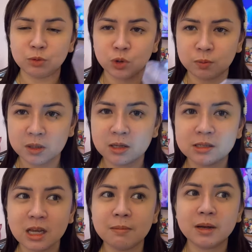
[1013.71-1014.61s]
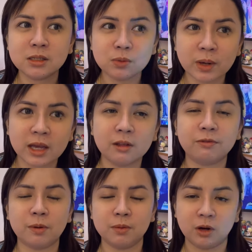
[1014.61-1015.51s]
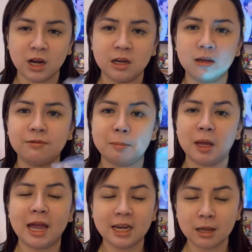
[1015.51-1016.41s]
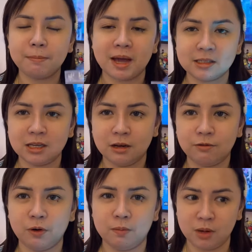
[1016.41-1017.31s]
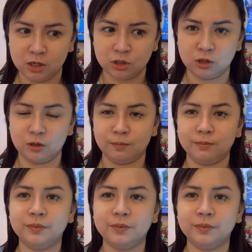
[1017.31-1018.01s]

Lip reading: should be the same as well from your Anypass information.